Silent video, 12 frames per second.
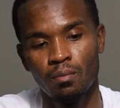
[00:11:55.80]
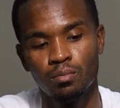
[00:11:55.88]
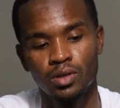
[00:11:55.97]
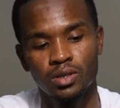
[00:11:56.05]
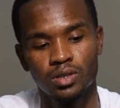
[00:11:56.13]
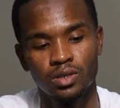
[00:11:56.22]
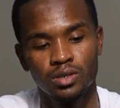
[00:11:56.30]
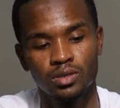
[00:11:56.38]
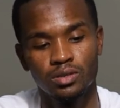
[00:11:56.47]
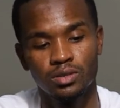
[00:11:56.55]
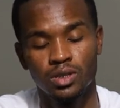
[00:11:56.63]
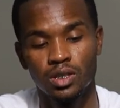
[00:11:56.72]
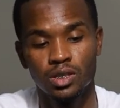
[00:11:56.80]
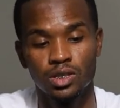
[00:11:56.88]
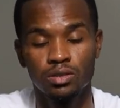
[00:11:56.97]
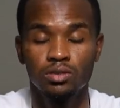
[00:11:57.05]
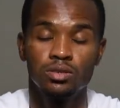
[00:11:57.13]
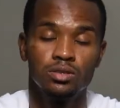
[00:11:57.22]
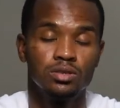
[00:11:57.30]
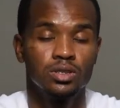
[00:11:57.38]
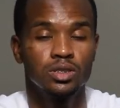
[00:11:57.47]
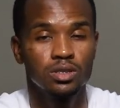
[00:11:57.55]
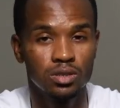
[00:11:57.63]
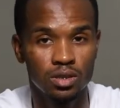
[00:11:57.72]
But the
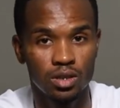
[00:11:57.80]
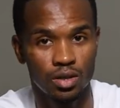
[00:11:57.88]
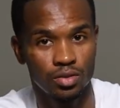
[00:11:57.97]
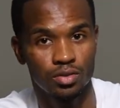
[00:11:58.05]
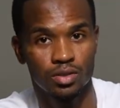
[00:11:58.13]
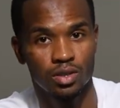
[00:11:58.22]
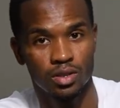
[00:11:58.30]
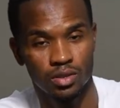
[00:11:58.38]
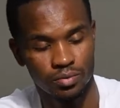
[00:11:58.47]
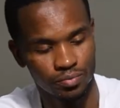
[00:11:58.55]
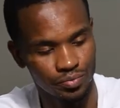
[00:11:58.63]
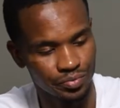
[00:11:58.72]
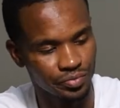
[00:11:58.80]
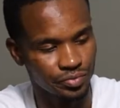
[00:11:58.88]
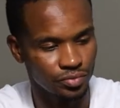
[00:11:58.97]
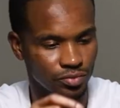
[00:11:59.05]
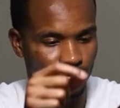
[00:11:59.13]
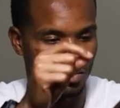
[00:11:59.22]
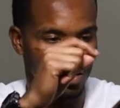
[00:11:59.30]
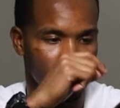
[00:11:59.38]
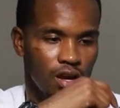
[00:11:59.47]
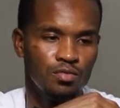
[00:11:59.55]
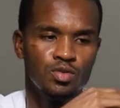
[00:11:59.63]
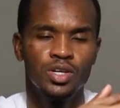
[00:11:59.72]
this is another thing.
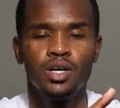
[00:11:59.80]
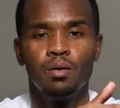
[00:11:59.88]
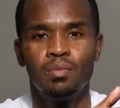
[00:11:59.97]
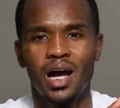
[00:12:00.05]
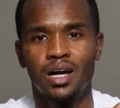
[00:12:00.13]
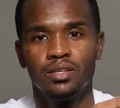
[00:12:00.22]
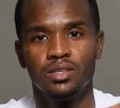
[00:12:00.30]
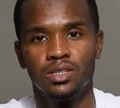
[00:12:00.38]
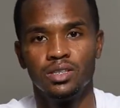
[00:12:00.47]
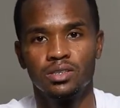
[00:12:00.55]
If you end up buying